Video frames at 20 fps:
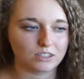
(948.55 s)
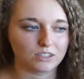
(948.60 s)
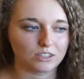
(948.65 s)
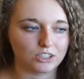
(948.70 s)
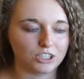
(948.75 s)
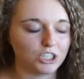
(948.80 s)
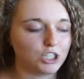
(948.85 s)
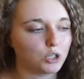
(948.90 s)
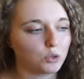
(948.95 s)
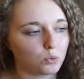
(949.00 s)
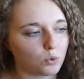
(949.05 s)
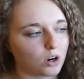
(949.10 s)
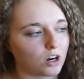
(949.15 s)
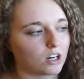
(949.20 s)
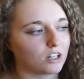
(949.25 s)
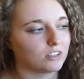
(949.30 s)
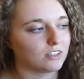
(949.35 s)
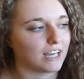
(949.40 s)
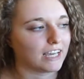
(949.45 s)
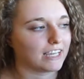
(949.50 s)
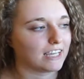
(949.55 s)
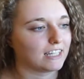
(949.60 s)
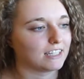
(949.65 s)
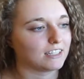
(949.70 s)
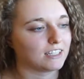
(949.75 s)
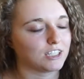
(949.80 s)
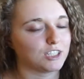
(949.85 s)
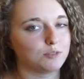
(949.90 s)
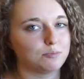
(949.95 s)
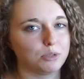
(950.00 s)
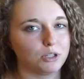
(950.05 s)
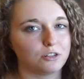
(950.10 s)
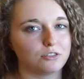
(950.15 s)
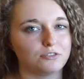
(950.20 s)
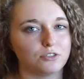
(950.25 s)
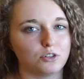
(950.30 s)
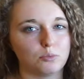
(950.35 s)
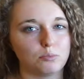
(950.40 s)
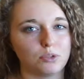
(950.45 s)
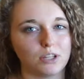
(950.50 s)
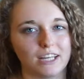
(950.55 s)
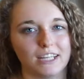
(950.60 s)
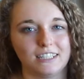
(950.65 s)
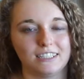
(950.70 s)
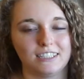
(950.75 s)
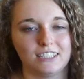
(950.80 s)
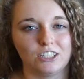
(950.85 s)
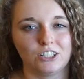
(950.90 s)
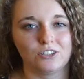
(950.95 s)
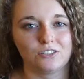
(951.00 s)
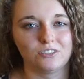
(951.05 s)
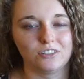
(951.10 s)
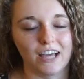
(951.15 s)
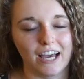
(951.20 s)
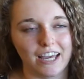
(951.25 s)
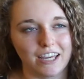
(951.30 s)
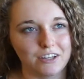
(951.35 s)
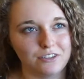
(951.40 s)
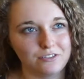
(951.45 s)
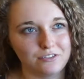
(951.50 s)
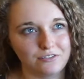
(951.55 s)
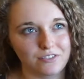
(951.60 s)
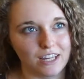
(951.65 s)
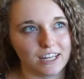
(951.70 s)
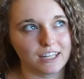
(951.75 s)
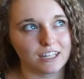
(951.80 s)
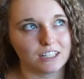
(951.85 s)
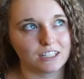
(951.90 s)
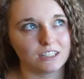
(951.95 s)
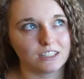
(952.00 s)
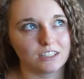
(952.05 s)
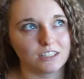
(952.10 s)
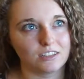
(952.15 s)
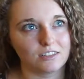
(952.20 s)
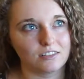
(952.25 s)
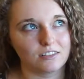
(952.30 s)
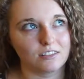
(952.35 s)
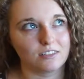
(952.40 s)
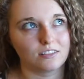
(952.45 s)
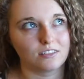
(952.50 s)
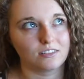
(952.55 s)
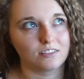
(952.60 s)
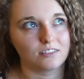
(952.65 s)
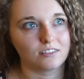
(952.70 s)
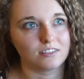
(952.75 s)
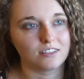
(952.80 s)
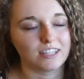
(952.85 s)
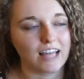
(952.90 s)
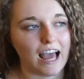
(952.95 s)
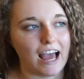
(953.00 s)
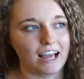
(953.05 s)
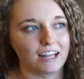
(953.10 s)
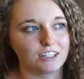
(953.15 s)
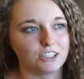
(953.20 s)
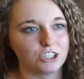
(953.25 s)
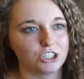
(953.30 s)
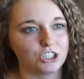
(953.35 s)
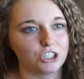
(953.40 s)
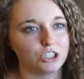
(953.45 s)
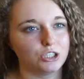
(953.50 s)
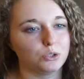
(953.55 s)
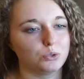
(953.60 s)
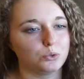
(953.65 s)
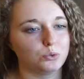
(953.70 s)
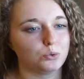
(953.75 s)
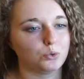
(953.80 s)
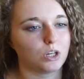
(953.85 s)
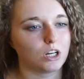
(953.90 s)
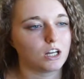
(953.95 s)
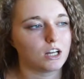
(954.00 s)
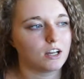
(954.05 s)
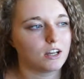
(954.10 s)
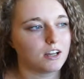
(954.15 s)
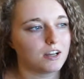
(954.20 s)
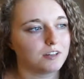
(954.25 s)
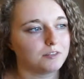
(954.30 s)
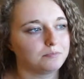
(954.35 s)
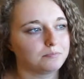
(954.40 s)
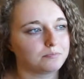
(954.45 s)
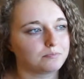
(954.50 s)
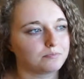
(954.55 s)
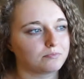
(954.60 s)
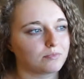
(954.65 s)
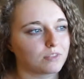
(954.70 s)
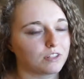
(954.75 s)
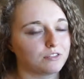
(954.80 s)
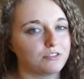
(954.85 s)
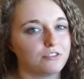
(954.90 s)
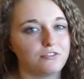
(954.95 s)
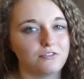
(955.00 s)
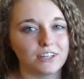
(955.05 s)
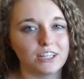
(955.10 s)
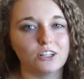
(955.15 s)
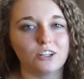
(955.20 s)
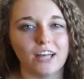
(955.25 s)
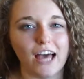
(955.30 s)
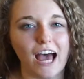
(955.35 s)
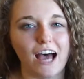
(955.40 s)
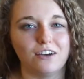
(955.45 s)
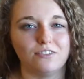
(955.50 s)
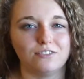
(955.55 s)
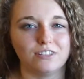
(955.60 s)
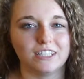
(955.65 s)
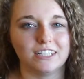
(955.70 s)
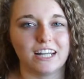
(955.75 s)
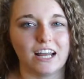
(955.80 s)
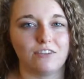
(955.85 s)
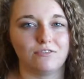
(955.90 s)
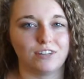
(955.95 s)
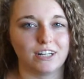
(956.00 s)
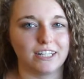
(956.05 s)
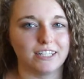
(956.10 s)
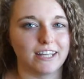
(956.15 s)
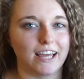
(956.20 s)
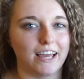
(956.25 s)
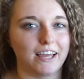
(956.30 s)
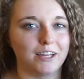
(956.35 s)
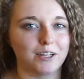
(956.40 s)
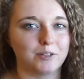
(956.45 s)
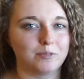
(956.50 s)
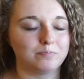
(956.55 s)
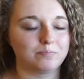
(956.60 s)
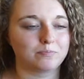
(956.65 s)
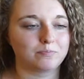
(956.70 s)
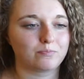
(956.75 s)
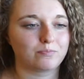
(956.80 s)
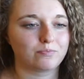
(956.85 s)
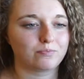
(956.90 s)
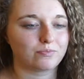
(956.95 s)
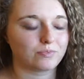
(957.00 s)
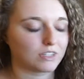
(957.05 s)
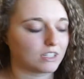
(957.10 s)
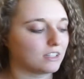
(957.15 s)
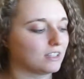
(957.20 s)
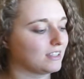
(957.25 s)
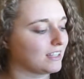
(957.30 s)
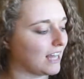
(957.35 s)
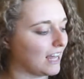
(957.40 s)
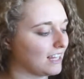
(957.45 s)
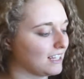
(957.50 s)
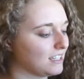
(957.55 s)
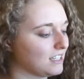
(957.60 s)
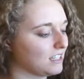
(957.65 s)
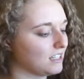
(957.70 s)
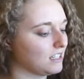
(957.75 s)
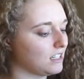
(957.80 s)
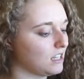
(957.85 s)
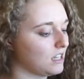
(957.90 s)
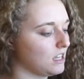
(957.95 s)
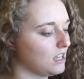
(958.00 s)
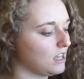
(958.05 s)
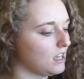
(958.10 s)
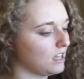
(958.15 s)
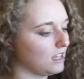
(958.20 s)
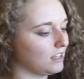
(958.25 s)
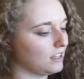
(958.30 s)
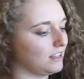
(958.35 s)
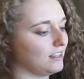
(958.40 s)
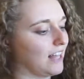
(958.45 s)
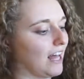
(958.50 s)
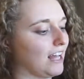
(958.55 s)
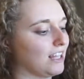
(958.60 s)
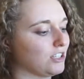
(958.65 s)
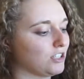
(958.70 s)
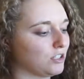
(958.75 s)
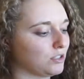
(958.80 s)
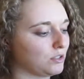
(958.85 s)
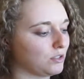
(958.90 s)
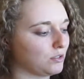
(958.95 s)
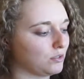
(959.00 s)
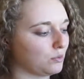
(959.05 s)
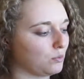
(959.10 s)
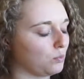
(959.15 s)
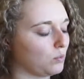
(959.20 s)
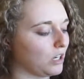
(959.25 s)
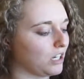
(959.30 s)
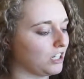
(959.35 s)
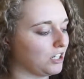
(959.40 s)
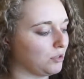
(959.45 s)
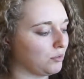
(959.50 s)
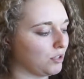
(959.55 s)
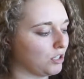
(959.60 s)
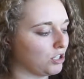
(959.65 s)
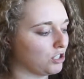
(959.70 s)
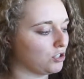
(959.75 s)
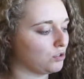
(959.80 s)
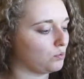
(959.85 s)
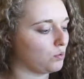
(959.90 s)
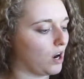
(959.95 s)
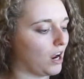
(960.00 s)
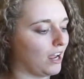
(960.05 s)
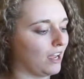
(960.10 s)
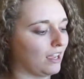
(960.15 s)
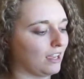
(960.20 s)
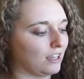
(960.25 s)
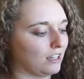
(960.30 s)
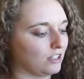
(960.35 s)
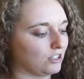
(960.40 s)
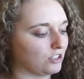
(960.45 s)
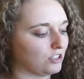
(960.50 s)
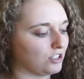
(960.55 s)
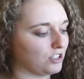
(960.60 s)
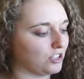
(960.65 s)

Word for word: you are like in this beautiful place in your life and that you feel heaven every day. That's that's what you are trying